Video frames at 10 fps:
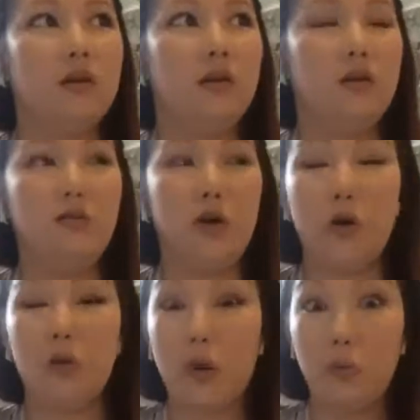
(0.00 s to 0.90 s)
in a
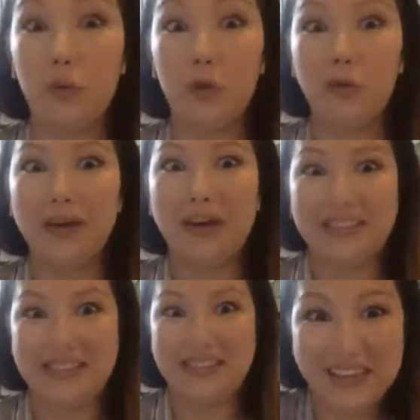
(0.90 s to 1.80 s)
very white world,
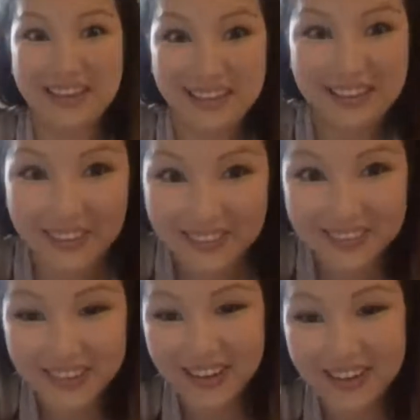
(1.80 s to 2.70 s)
Icelandic
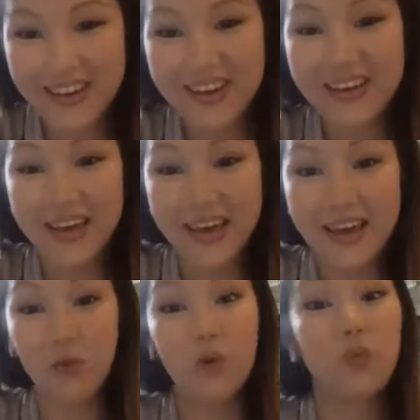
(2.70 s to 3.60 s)
culture, and
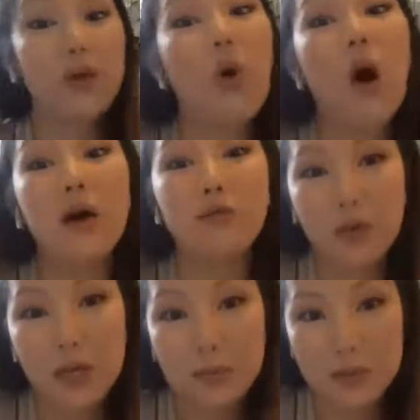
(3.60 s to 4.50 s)
what we want for
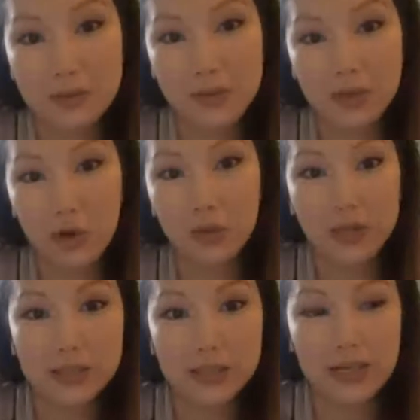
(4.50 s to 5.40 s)
him to, you know, like,
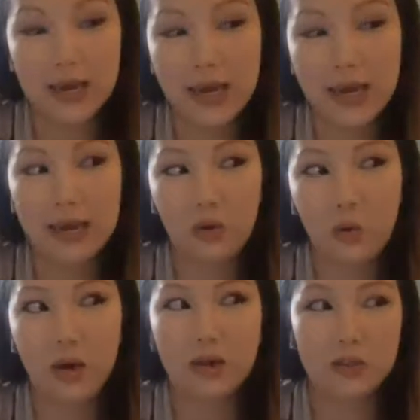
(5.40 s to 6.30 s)
it's like, hey, you
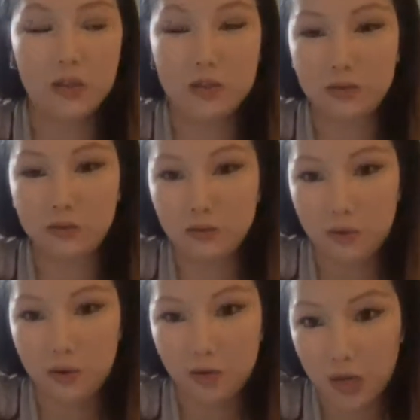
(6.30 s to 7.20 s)
are going to look different from
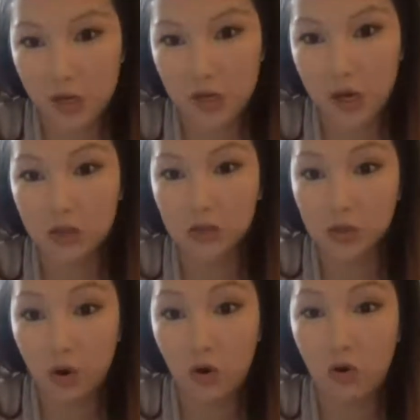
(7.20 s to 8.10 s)
everybody else.
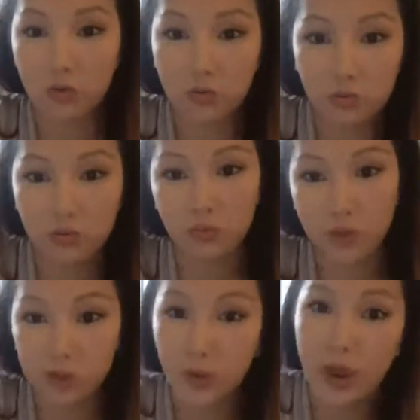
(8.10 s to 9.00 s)
So we
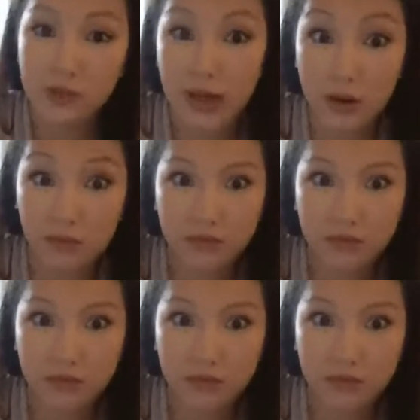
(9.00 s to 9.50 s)
do have to have